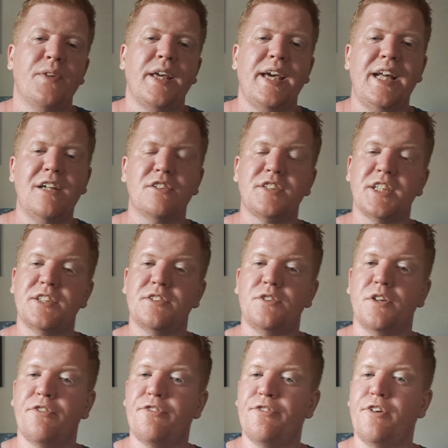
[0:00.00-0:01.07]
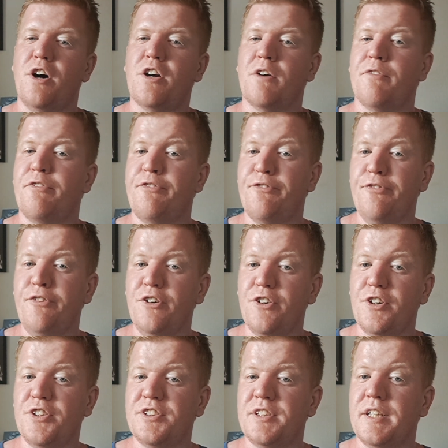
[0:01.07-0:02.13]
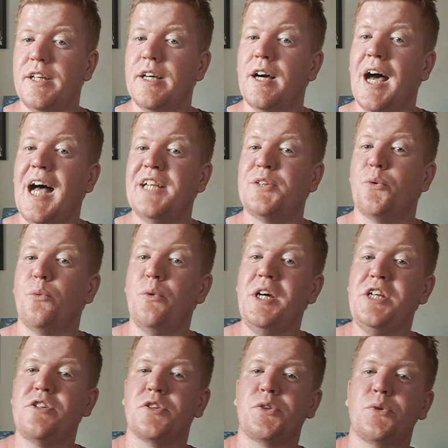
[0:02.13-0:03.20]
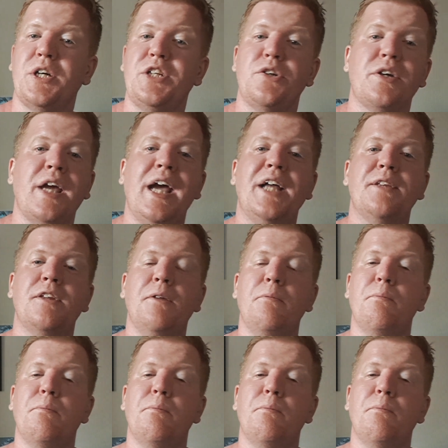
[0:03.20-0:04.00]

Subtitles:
hindrance you thought of first as a racial trait, you can't